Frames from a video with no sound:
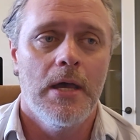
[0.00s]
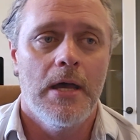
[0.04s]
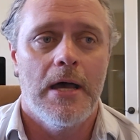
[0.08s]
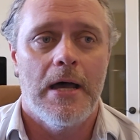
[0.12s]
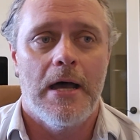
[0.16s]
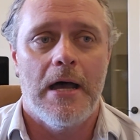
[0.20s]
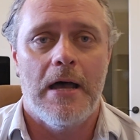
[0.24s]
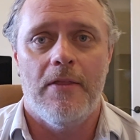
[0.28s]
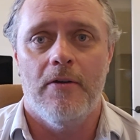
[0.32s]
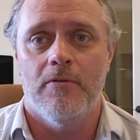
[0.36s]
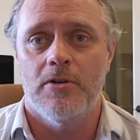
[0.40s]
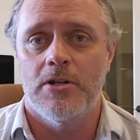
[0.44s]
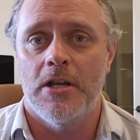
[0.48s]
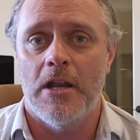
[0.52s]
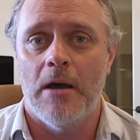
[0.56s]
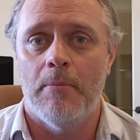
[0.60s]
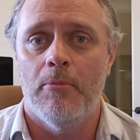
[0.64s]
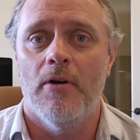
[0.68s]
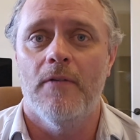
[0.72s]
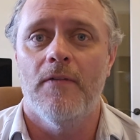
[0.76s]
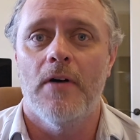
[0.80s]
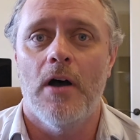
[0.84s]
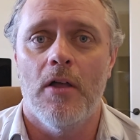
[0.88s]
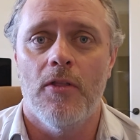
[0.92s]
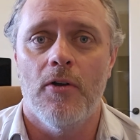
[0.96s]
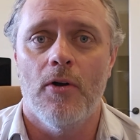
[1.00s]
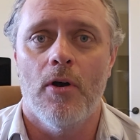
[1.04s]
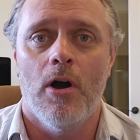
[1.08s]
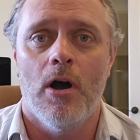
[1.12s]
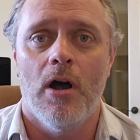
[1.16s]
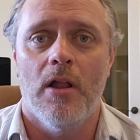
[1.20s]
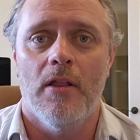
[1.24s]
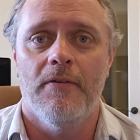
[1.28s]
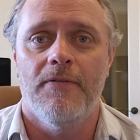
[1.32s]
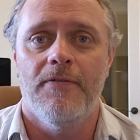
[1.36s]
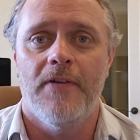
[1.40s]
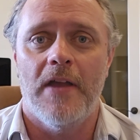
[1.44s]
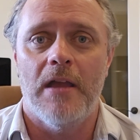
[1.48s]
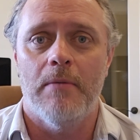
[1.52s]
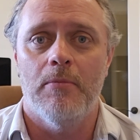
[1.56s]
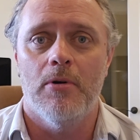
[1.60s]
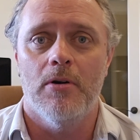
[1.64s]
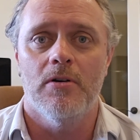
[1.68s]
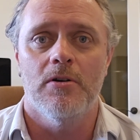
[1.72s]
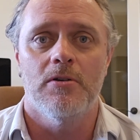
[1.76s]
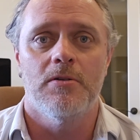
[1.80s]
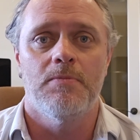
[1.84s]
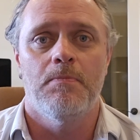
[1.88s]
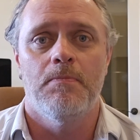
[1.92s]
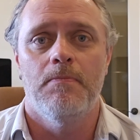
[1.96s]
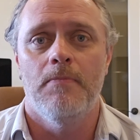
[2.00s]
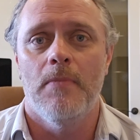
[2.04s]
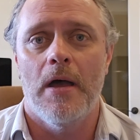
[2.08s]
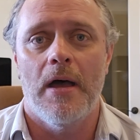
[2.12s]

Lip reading: There's a number of other Hall of Famers.